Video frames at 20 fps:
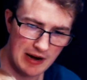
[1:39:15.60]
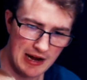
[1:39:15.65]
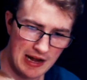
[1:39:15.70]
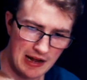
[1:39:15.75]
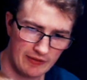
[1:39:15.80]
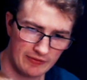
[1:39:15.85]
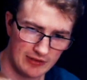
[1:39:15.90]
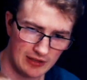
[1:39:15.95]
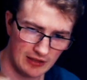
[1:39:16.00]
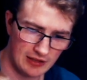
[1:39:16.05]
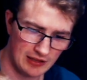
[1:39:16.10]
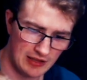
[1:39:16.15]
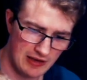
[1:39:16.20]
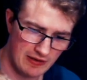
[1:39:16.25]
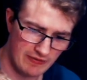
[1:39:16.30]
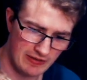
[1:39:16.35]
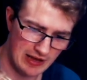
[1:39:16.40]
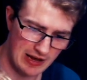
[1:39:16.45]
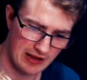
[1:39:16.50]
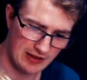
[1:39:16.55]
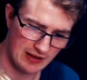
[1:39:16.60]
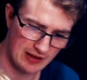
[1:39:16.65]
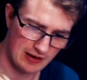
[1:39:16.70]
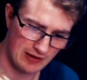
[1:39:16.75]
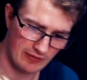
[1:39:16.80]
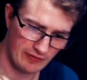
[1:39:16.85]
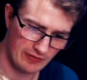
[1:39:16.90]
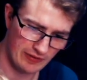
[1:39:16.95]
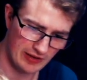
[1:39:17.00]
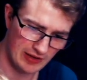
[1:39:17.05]
have to leave that there
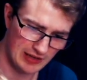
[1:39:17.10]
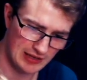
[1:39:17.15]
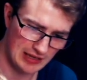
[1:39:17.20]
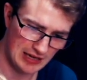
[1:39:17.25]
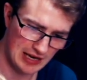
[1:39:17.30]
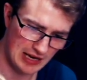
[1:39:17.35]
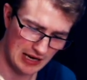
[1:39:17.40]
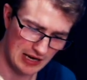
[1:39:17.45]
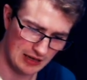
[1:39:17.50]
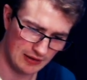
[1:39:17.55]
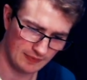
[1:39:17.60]
for the day.